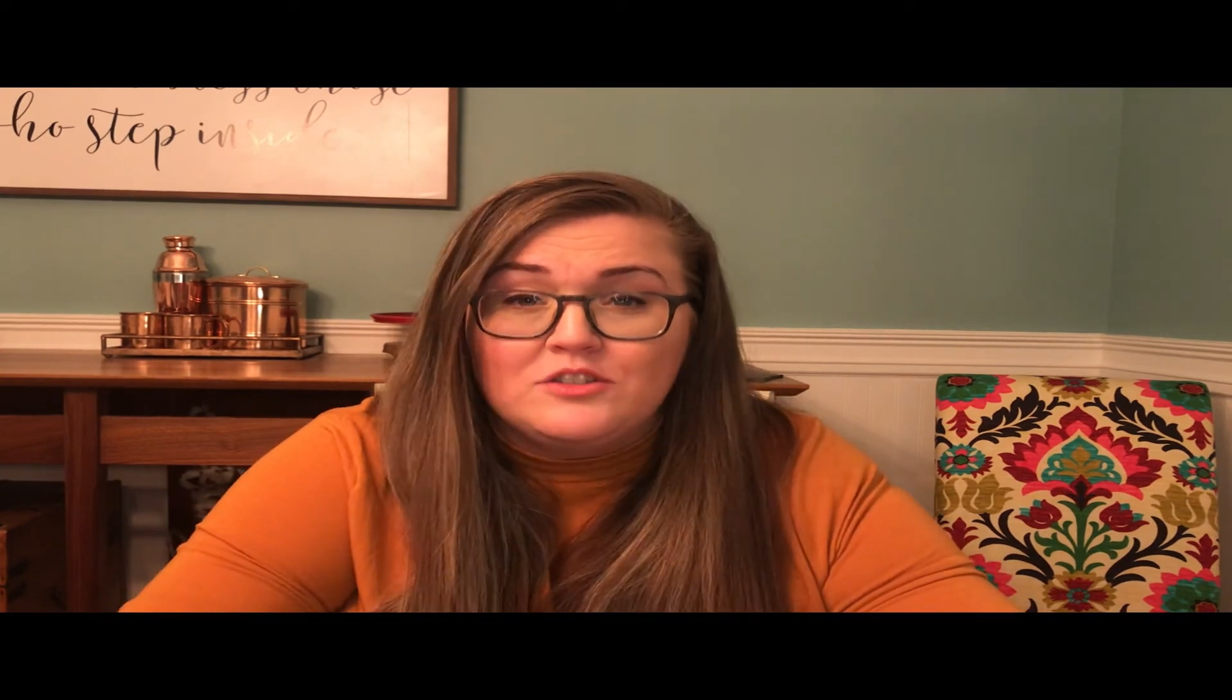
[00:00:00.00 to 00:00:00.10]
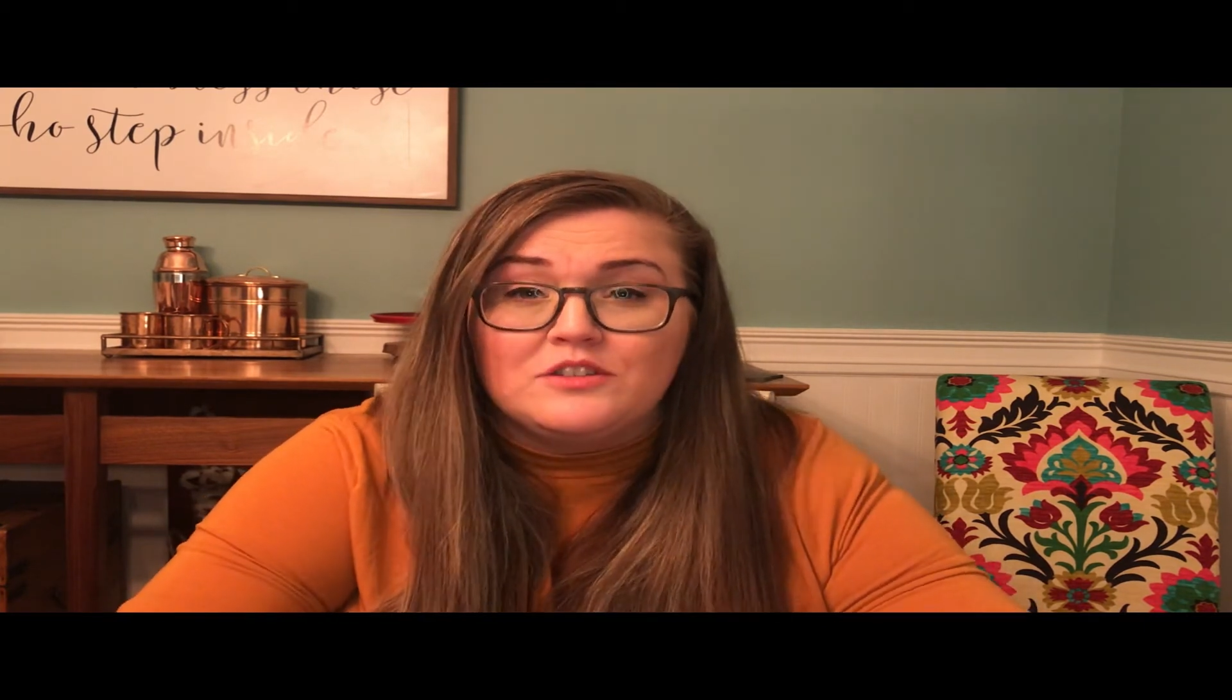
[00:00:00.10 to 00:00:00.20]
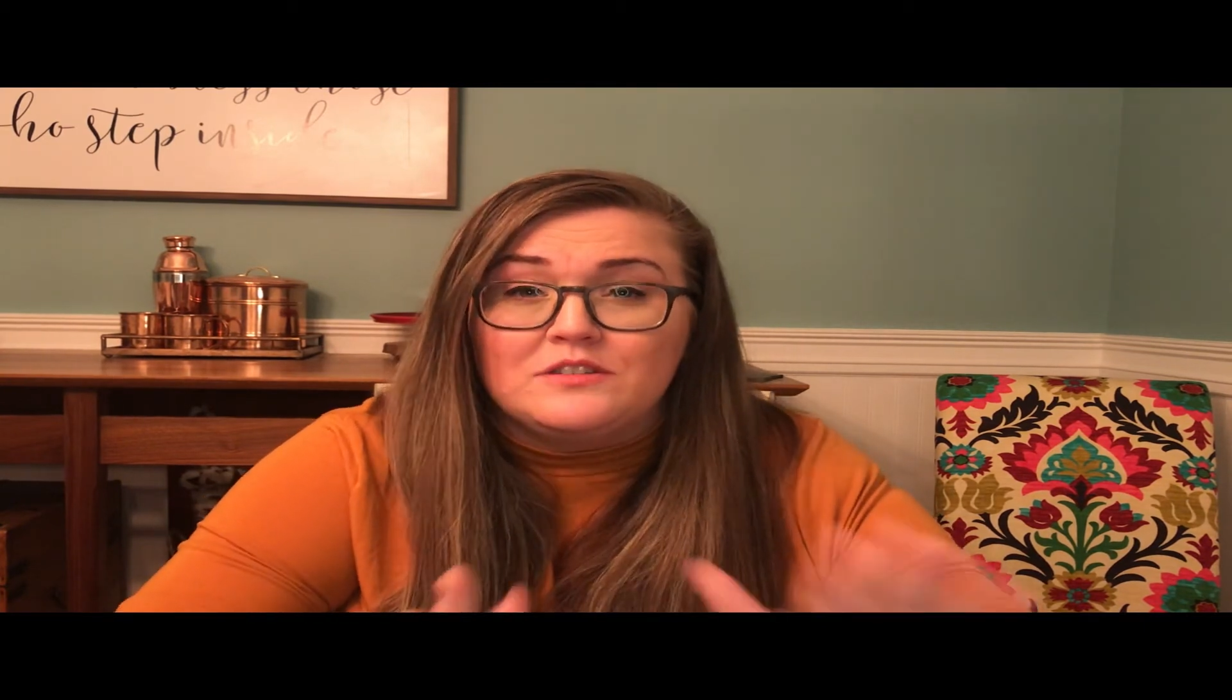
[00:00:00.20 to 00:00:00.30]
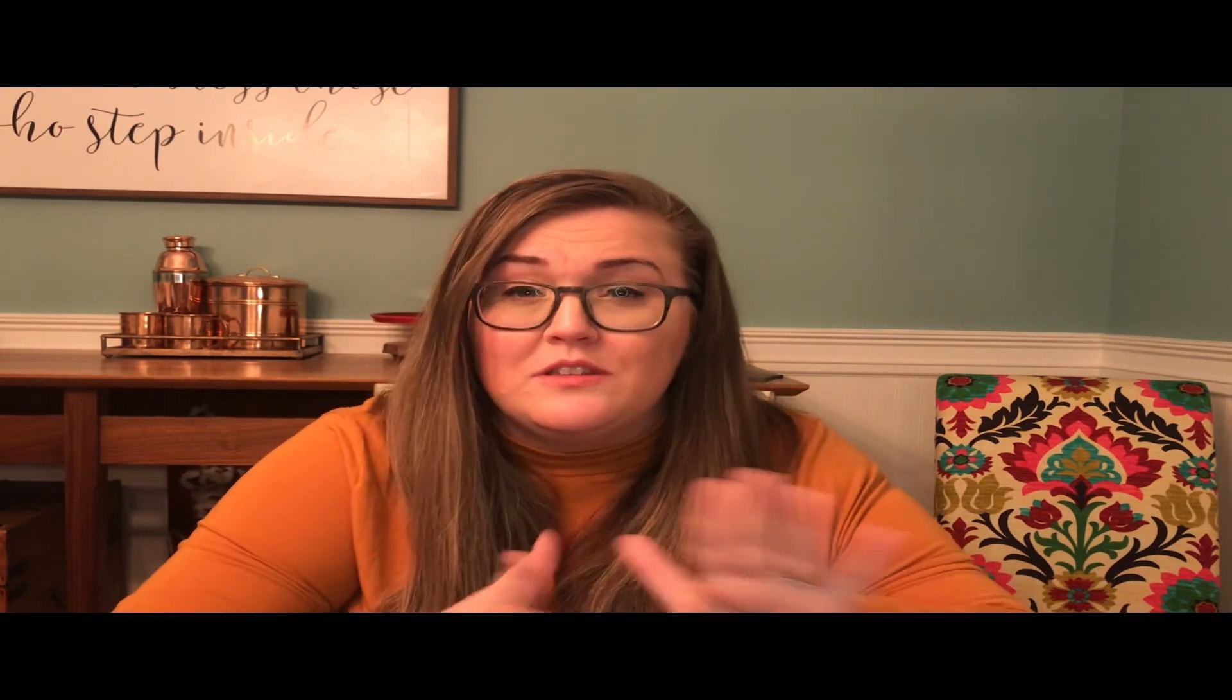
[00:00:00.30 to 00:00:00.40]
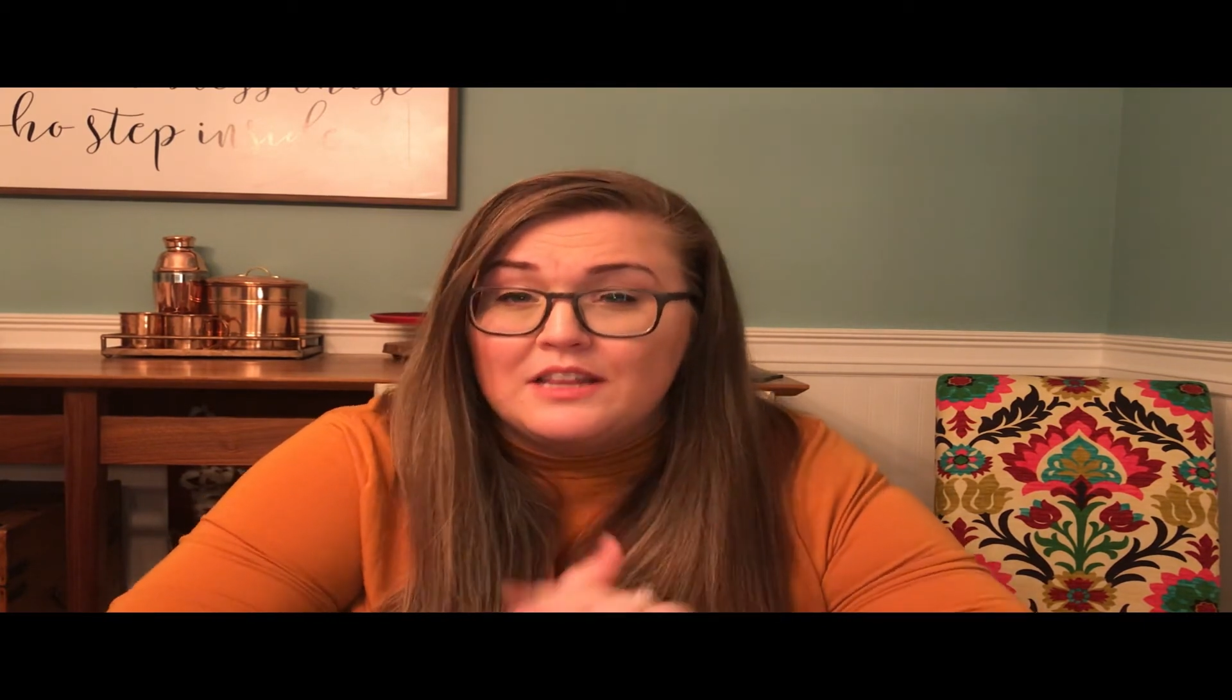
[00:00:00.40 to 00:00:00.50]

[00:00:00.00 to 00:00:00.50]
Just